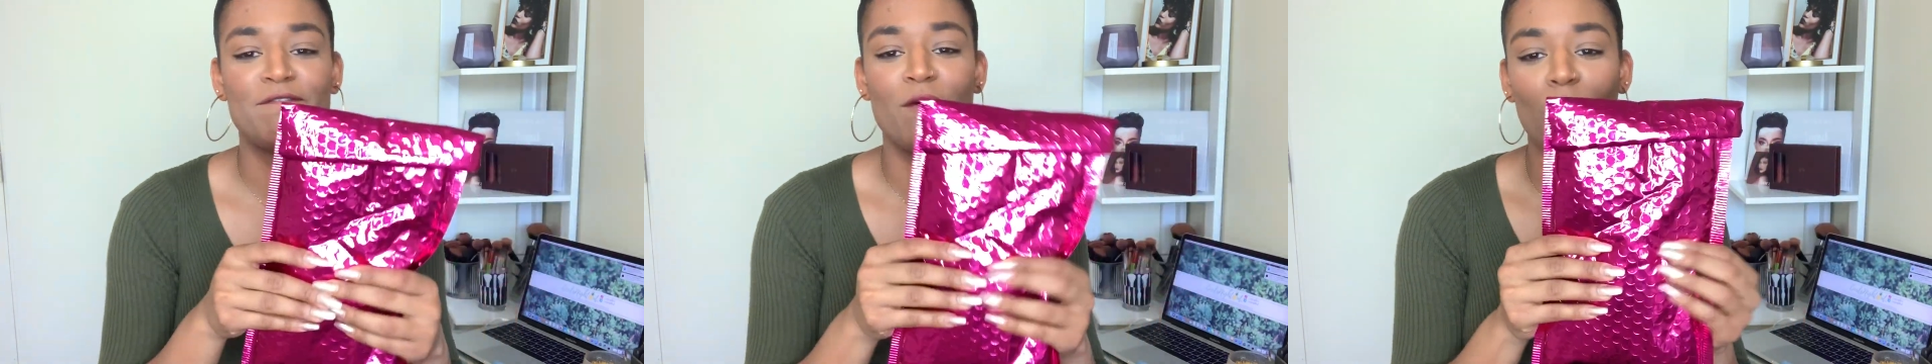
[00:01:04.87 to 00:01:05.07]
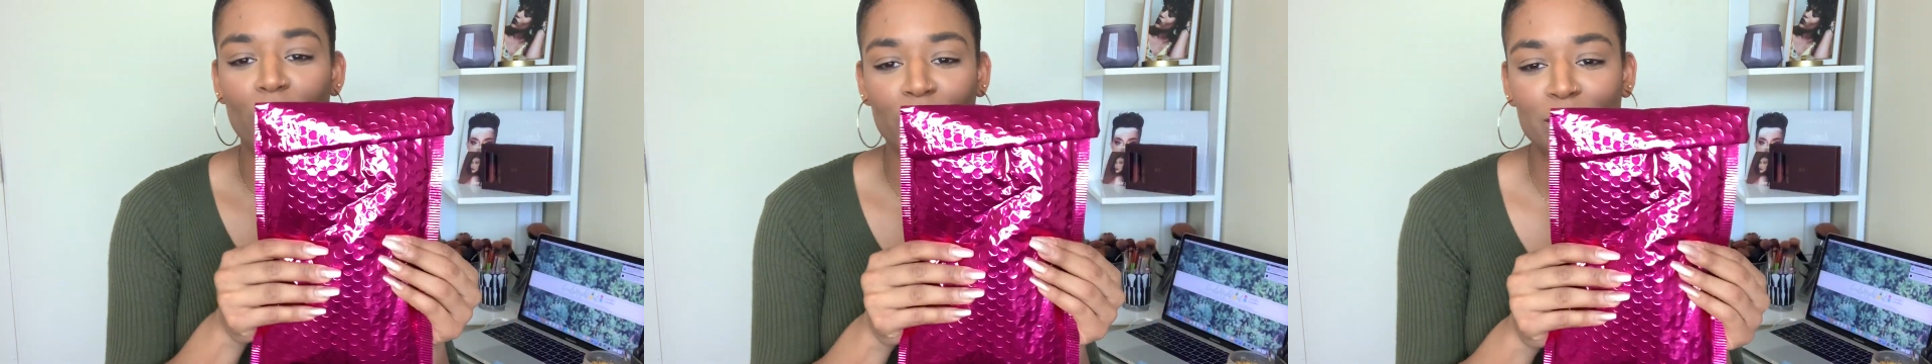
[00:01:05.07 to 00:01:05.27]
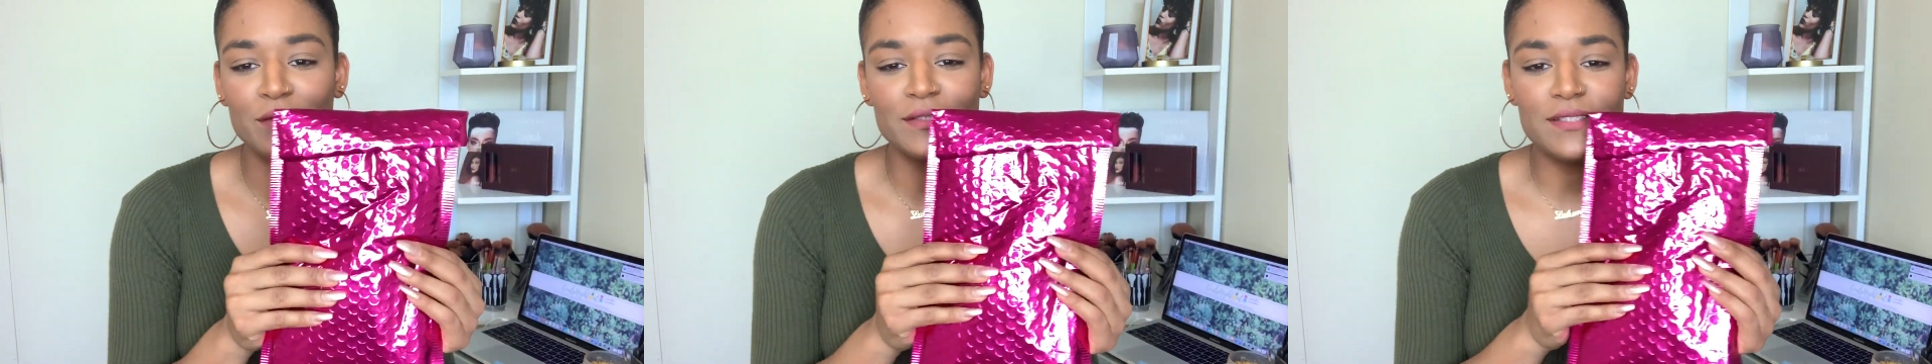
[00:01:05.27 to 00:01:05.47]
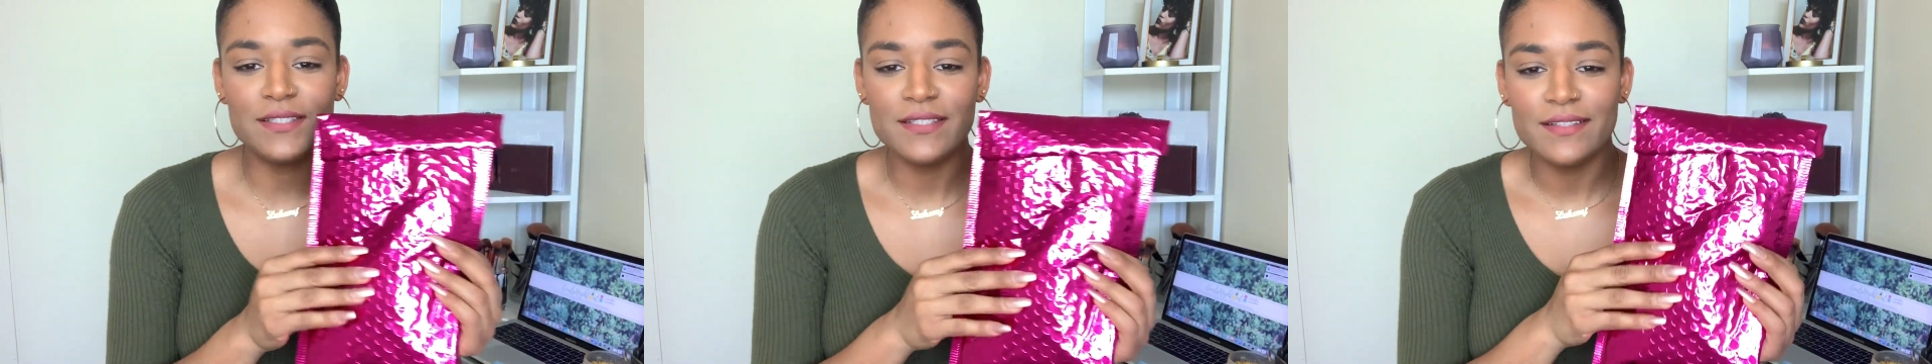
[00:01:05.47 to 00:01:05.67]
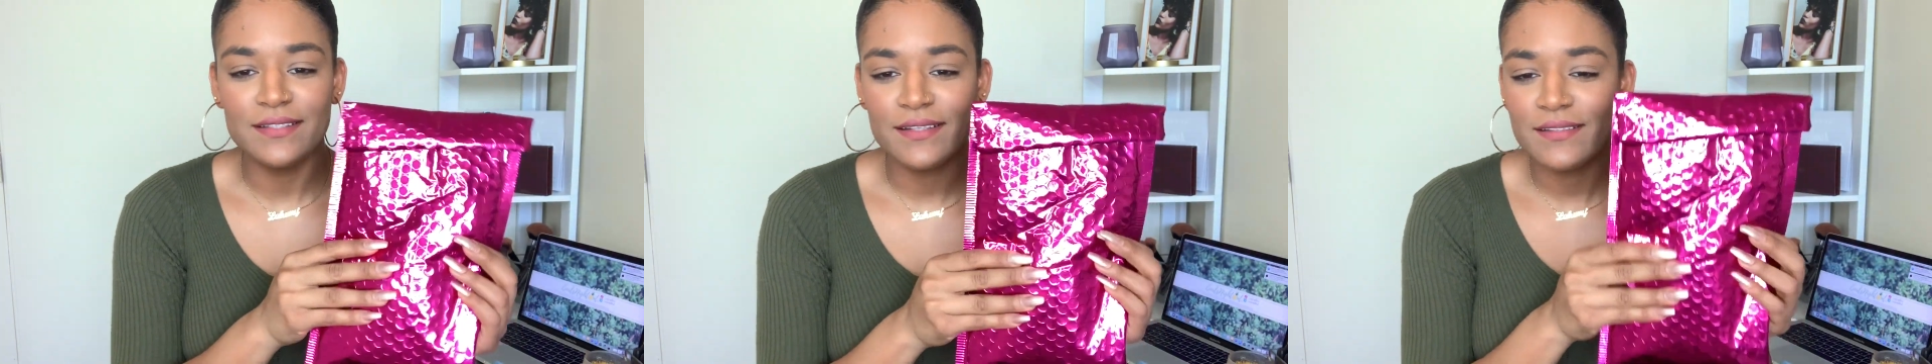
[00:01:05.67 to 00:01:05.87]
foiled,
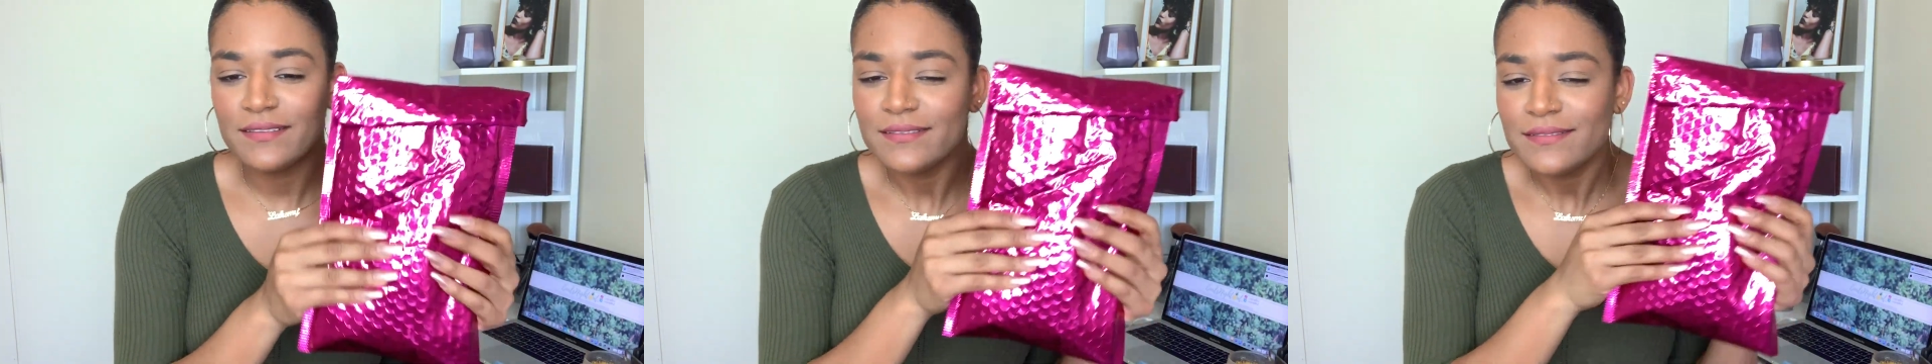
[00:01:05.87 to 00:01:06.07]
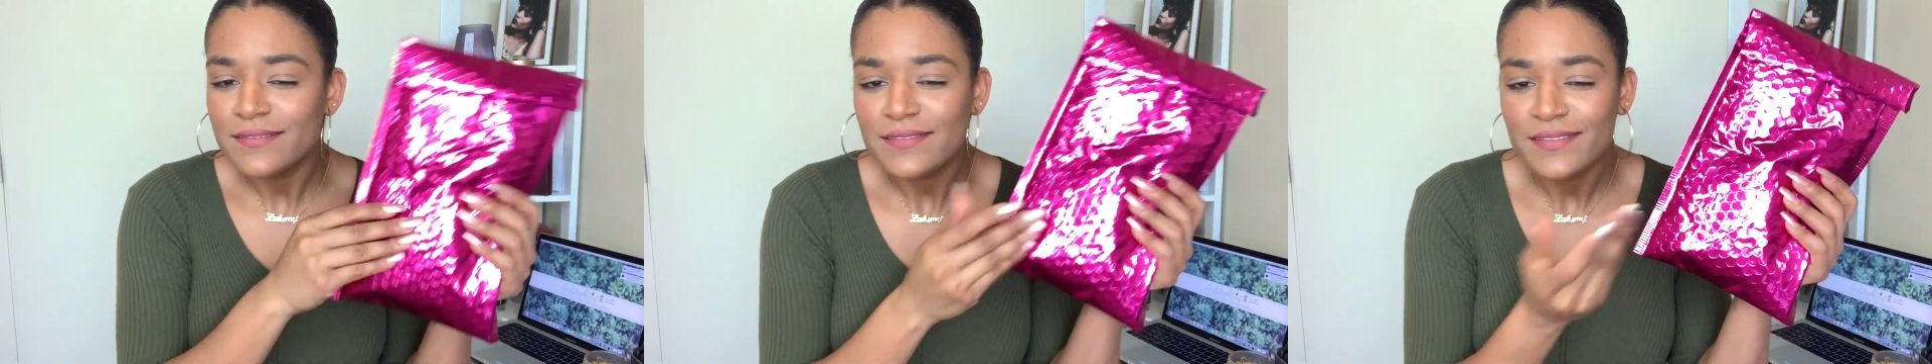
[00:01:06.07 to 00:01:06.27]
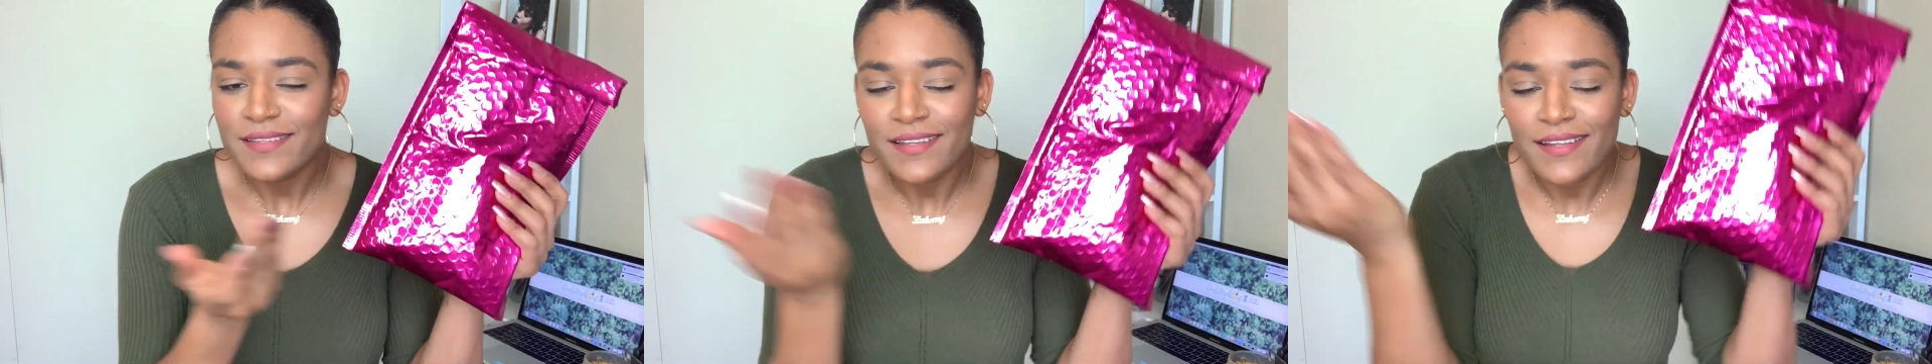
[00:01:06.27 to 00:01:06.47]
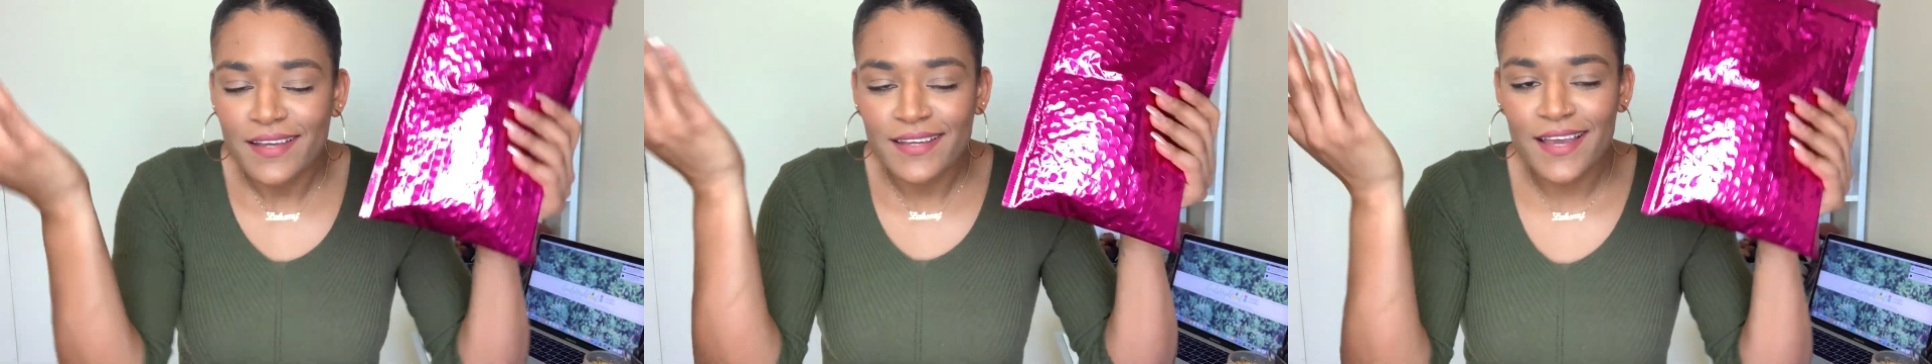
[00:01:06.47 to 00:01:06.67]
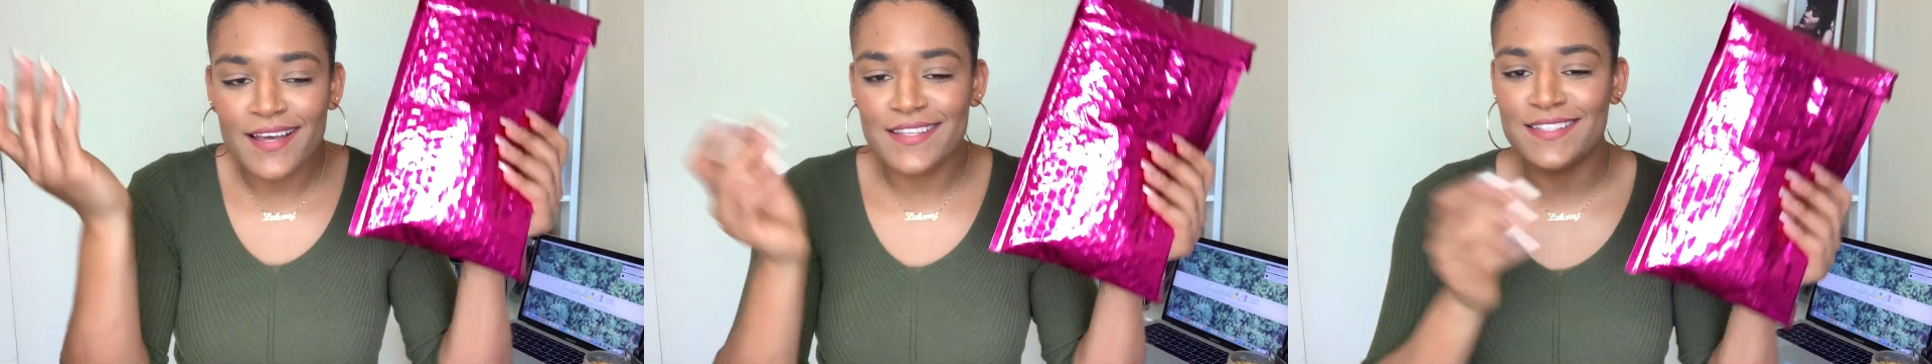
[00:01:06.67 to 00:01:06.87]

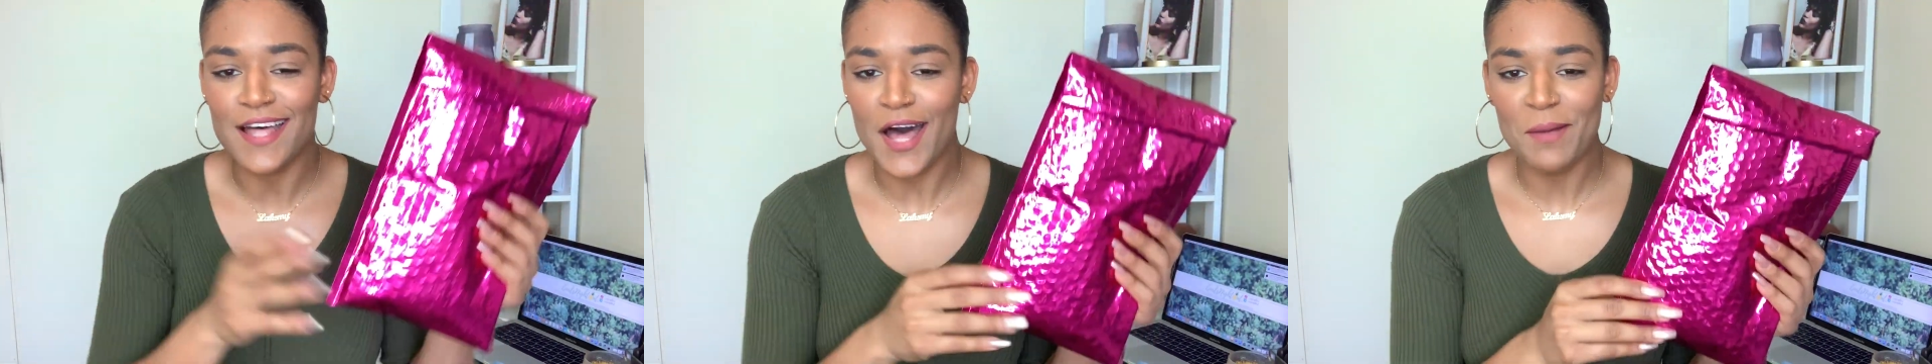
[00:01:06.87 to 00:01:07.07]
I guess,